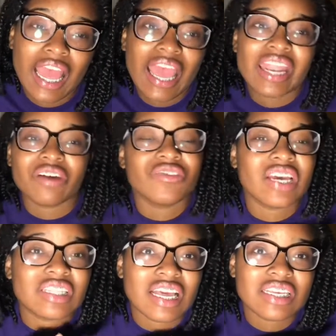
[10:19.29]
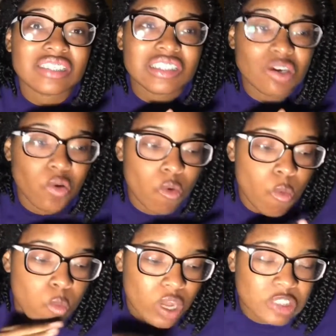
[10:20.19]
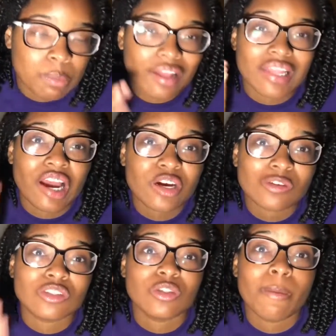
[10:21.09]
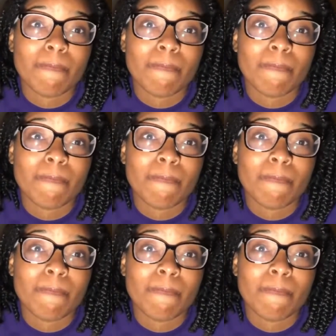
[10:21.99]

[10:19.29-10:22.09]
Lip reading: and I feel like that is the one spot that hurts the